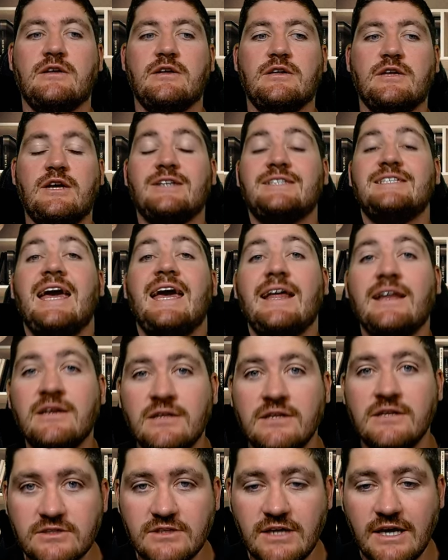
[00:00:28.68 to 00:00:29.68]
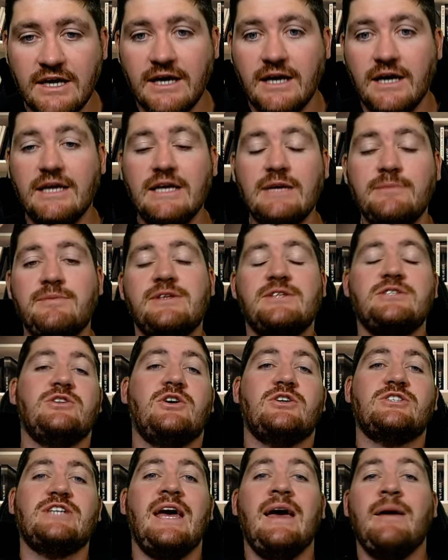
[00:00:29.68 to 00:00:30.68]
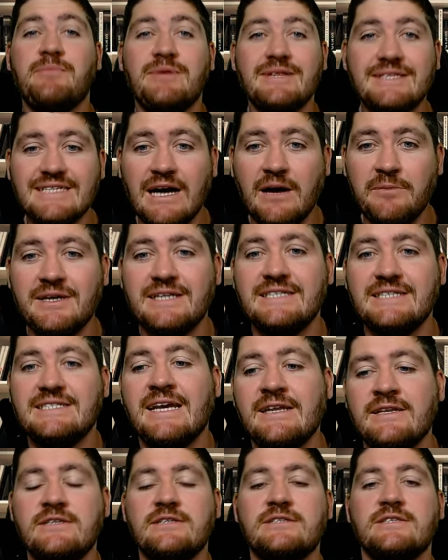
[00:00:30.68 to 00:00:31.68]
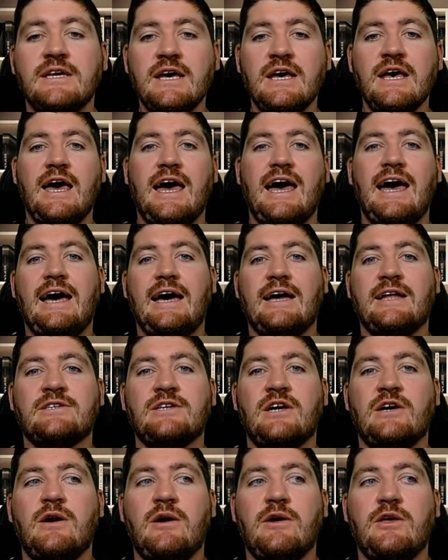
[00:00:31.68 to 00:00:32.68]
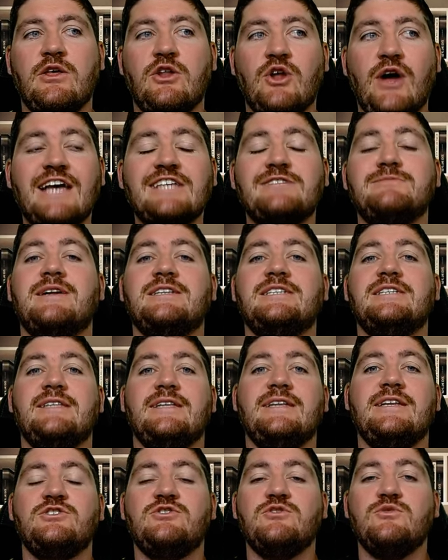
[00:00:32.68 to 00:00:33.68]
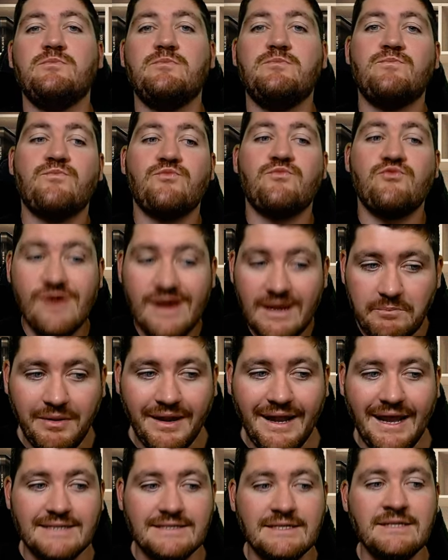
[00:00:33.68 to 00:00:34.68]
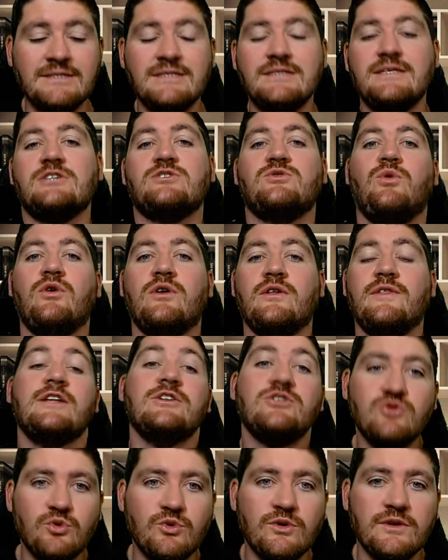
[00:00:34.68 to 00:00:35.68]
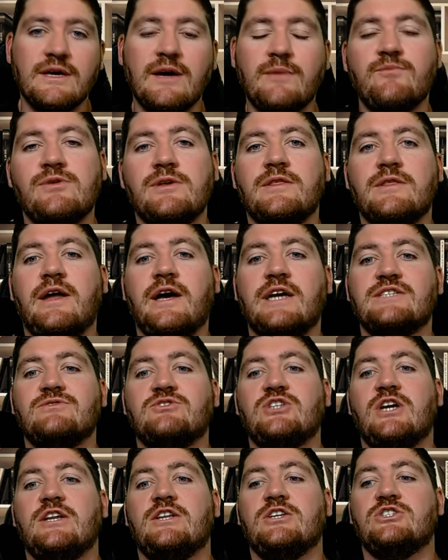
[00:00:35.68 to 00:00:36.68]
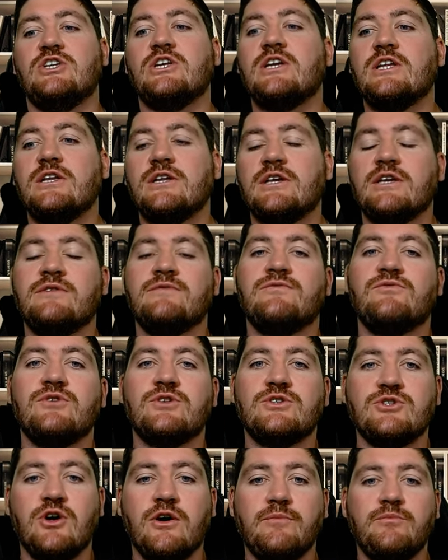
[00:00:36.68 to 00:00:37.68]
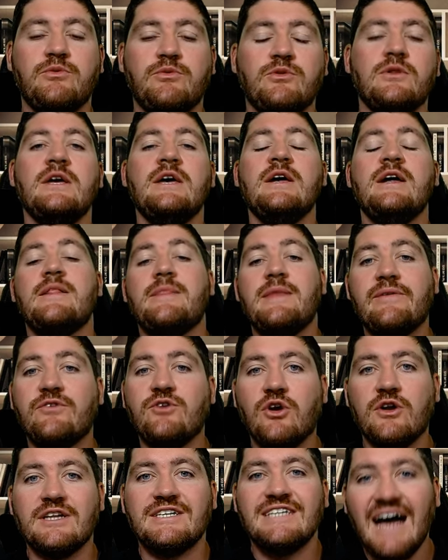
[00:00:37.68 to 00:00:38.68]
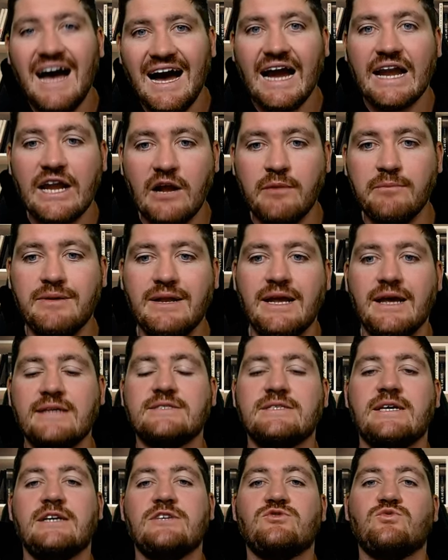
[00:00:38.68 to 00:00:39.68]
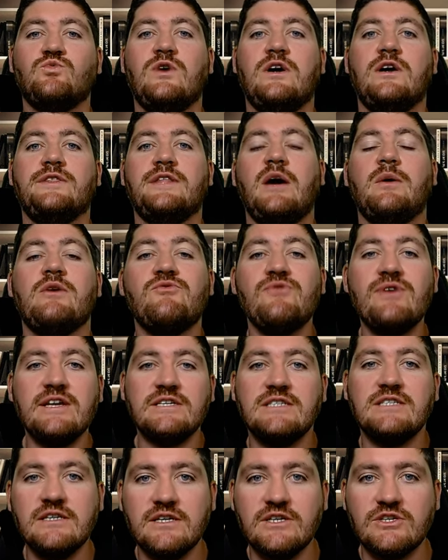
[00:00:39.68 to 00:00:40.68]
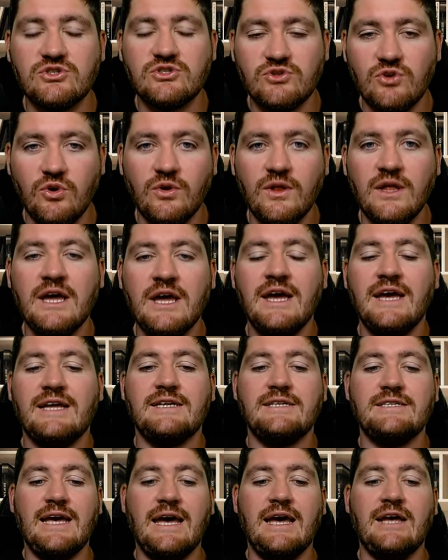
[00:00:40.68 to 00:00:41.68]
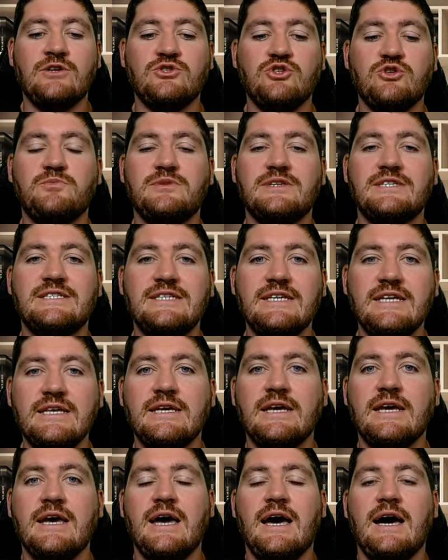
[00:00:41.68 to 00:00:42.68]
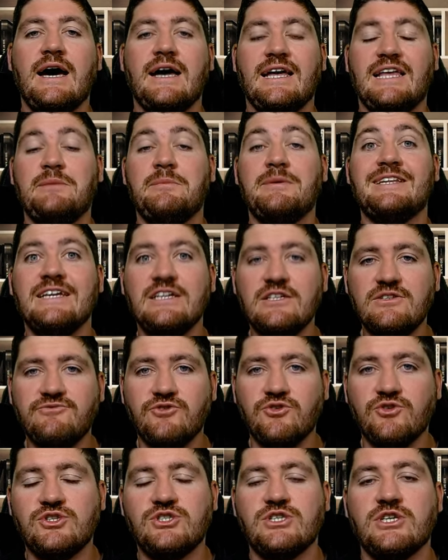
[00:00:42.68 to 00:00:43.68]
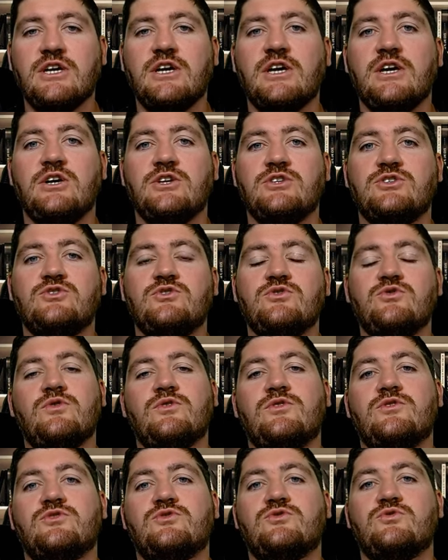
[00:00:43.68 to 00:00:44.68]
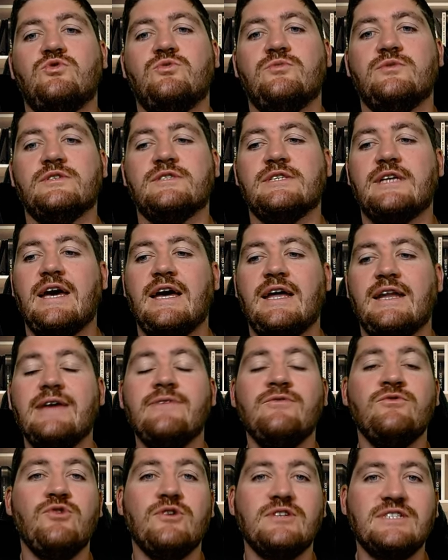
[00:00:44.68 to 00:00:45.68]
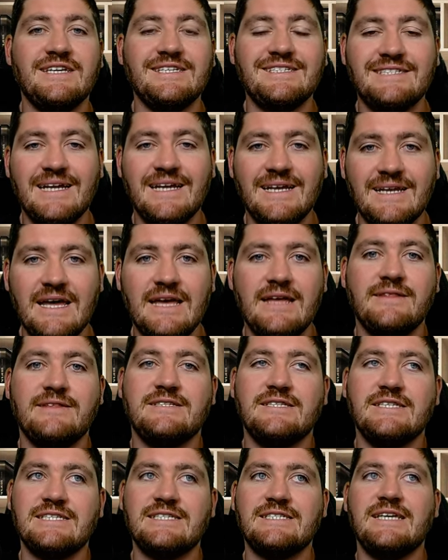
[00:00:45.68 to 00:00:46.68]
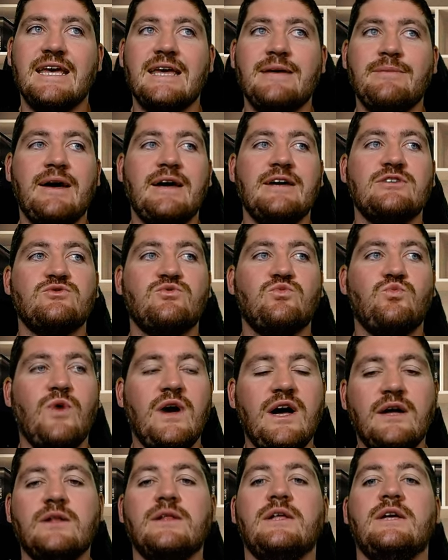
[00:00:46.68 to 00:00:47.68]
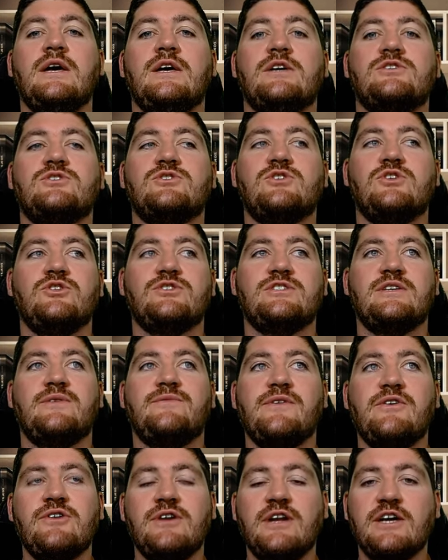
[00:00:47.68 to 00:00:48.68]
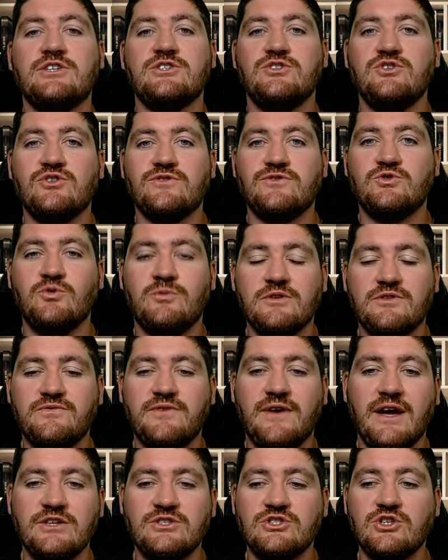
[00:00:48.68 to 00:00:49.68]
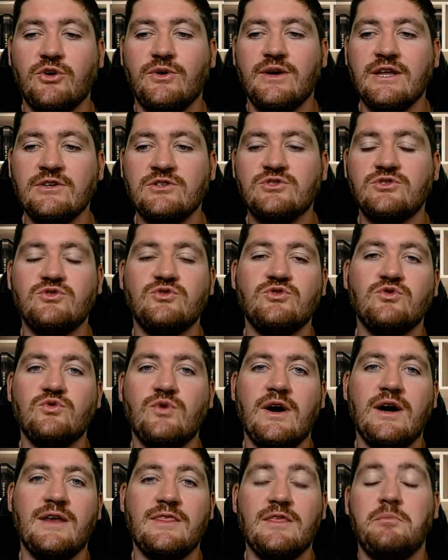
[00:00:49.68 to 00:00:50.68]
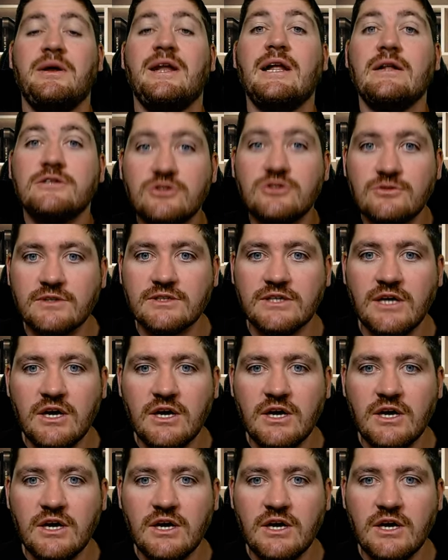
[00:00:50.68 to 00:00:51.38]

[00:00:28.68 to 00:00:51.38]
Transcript: contenders, uh, EPCR Champions Cup contenders, and you know as much as they need to bring players into their squad and they're doing that, bringing the likes of JD Schickerling in, for example. They've got to tie down players as well. Now, we recently saw Dan du Plessis uh, commit his future to the Stormers, and Evan Roos has done the same as well. So, some very nice news for Stormers fans to go into uh, the penultimate